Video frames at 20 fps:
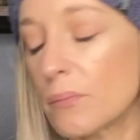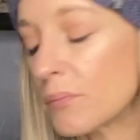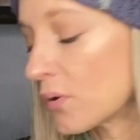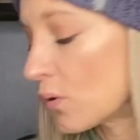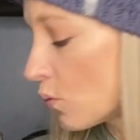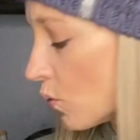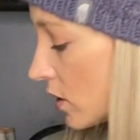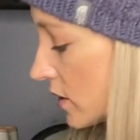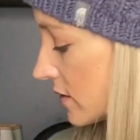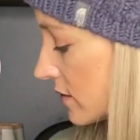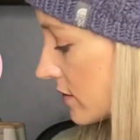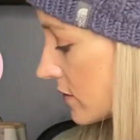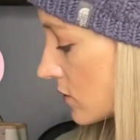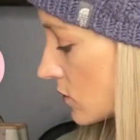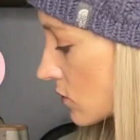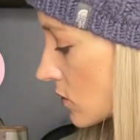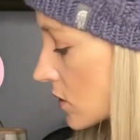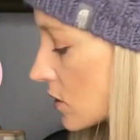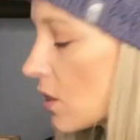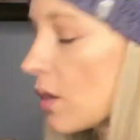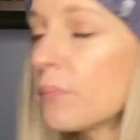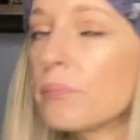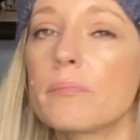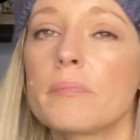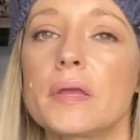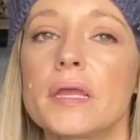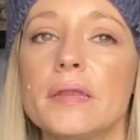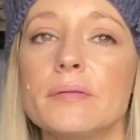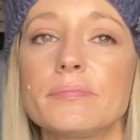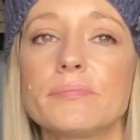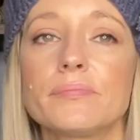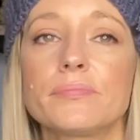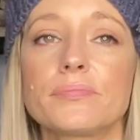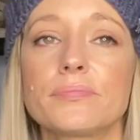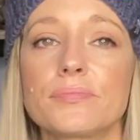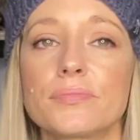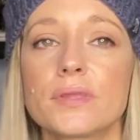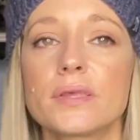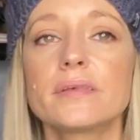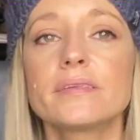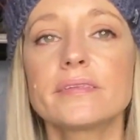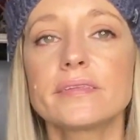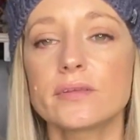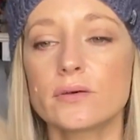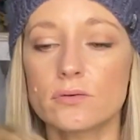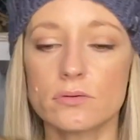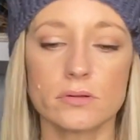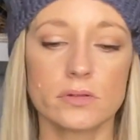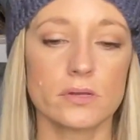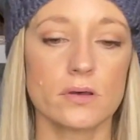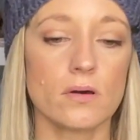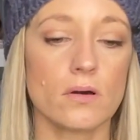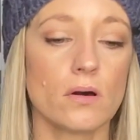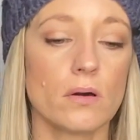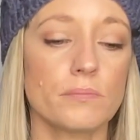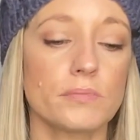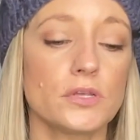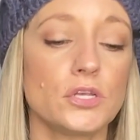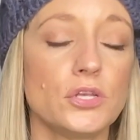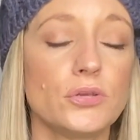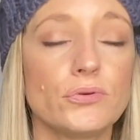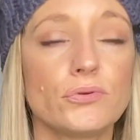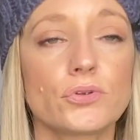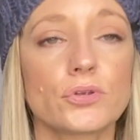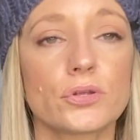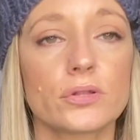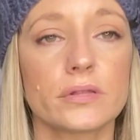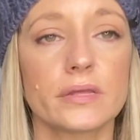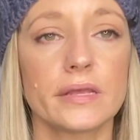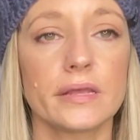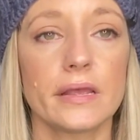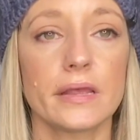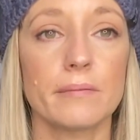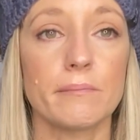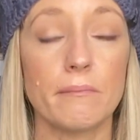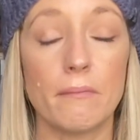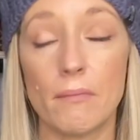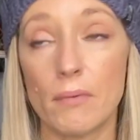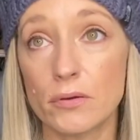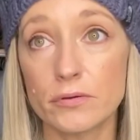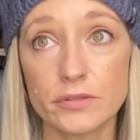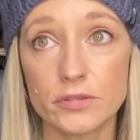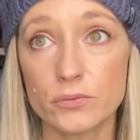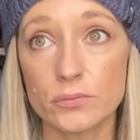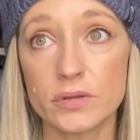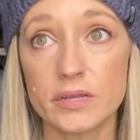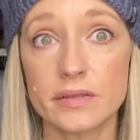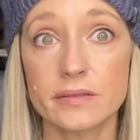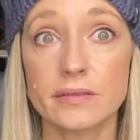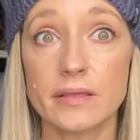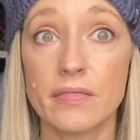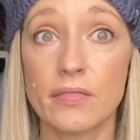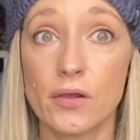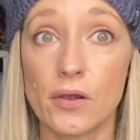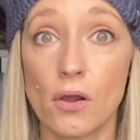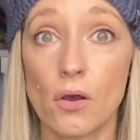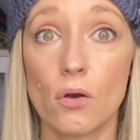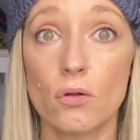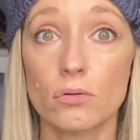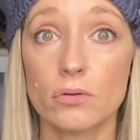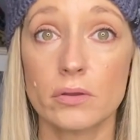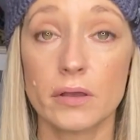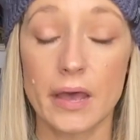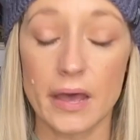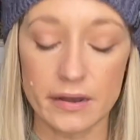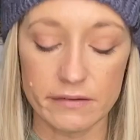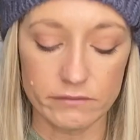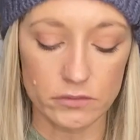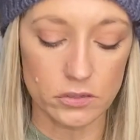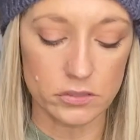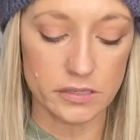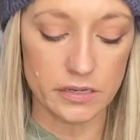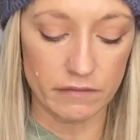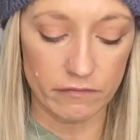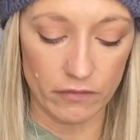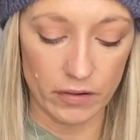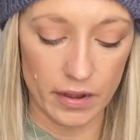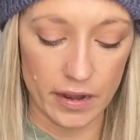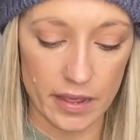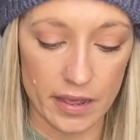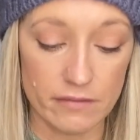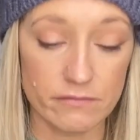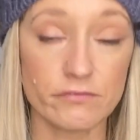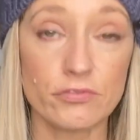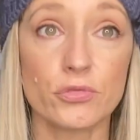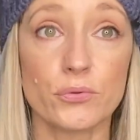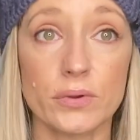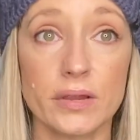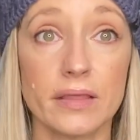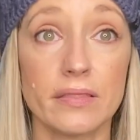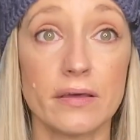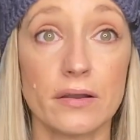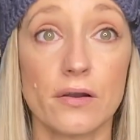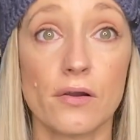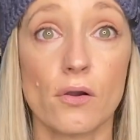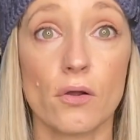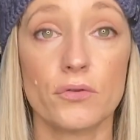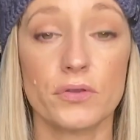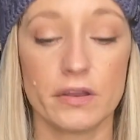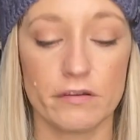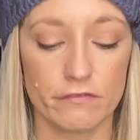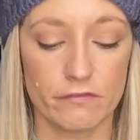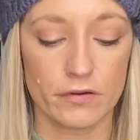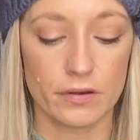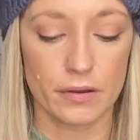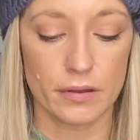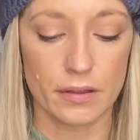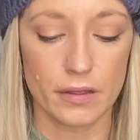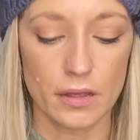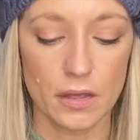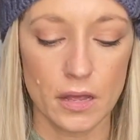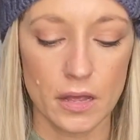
What does silk top mean? Silk top usually in most wigs, and they're all kind of look different. I have 3 that are all different.